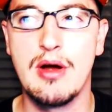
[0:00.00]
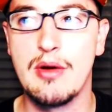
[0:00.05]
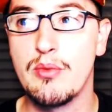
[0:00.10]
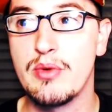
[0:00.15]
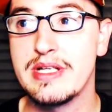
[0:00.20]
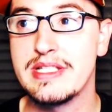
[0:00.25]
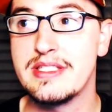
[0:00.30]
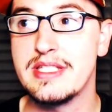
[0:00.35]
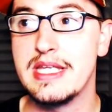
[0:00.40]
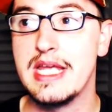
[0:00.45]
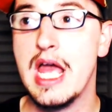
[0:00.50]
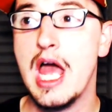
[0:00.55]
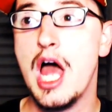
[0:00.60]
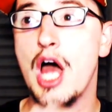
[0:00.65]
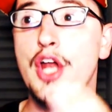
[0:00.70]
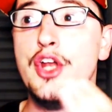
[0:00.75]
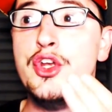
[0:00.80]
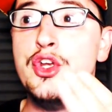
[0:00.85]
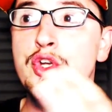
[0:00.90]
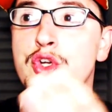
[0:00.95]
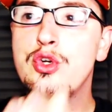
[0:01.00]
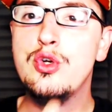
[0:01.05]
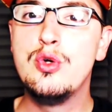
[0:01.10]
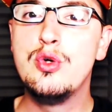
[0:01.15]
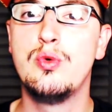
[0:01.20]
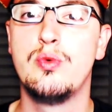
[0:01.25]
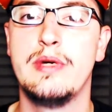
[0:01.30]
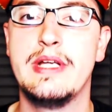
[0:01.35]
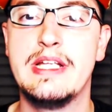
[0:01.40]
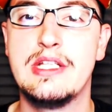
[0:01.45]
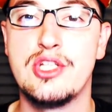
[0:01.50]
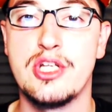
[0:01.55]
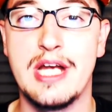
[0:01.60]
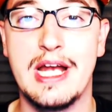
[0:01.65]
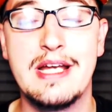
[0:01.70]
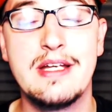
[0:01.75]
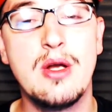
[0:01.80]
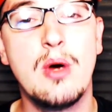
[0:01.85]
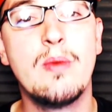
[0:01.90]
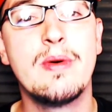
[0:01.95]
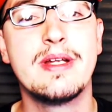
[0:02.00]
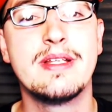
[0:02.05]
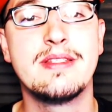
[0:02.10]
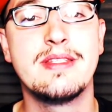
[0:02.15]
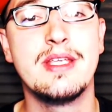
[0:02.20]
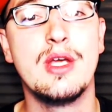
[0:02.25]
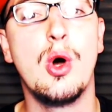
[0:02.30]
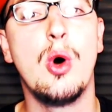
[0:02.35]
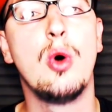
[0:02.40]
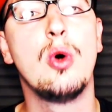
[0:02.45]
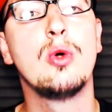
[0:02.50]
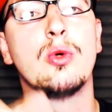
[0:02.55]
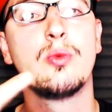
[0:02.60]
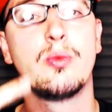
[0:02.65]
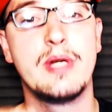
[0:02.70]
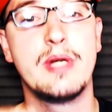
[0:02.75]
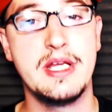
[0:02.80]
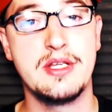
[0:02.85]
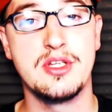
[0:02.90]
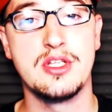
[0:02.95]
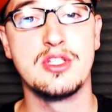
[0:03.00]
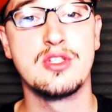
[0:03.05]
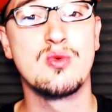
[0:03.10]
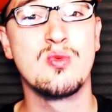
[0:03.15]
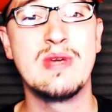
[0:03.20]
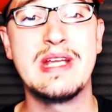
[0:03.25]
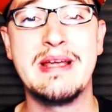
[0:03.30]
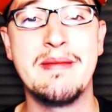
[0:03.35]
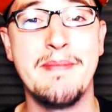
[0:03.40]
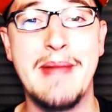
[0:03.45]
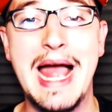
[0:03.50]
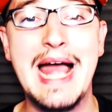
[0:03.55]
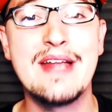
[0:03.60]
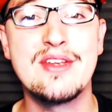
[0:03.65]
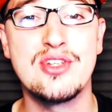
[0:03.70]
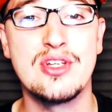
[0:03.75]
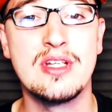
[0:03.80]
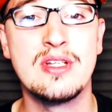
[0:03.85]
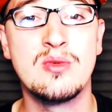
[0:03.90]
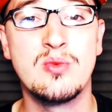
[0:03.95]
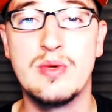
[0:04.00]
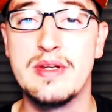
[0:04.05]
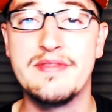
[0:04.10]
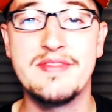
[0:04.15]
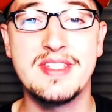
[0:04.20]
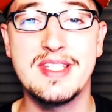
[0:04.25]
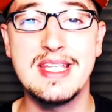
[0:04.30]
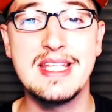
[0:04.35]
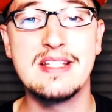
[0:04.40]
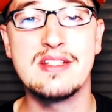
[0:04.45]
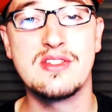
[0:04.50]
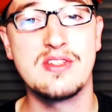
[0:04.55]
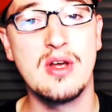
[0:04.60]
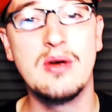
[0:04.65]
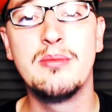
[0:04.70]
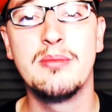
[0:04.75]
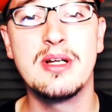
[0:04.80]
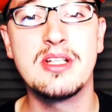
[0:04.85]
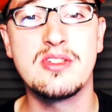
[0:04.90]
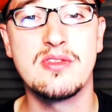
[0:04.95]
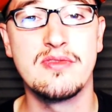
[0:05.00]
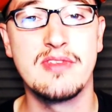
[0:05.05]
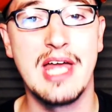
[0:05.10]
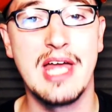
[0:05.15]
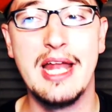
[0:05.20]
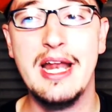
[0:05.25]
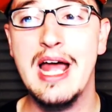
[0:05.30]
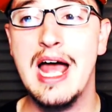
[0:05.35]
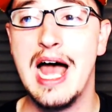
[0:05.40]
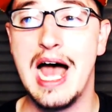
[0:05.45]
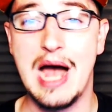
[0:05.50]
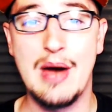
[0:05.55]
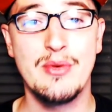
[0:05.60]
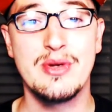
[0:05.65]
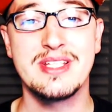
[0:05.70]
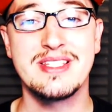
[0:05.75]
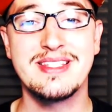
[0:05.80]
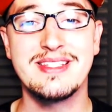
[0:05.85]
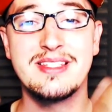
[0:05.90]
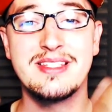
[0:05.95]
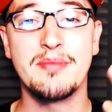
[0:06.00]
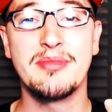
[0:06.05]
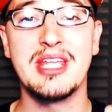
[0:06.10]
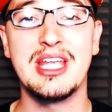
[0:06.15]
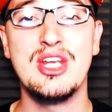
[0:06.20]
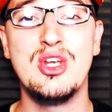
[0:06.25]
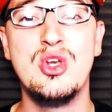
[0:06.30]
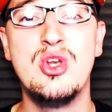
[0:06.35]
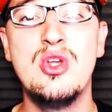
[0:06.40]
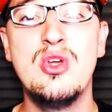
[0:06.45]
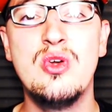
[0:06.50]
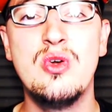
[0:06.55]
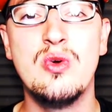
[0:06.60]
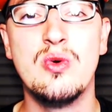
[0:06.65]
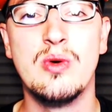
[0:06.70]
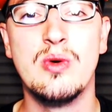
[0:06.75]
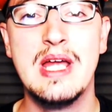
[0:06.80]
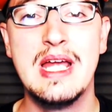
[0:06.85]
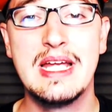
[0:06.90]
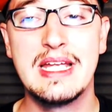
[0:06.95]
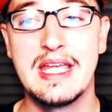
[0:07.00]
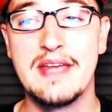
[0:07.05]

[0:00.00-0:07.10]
I want to see a new region. I don't want to see old regions reimagined. We've seen so much of that. I want to see something new.